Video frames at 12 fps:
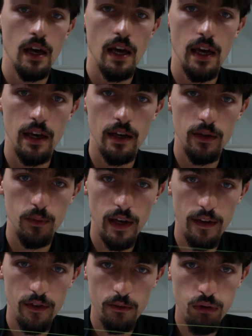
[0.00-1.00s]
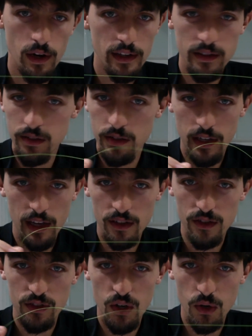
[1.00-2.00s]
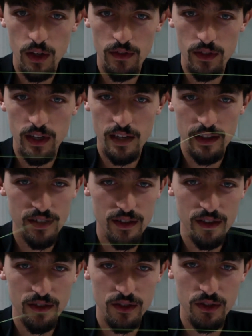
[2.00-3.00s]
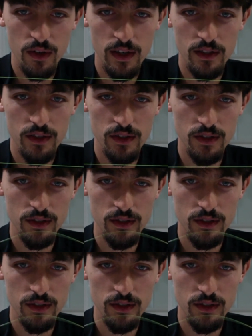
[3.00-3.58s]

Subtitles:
and we have our braid. This thing has no give and take. This doesn't stretch.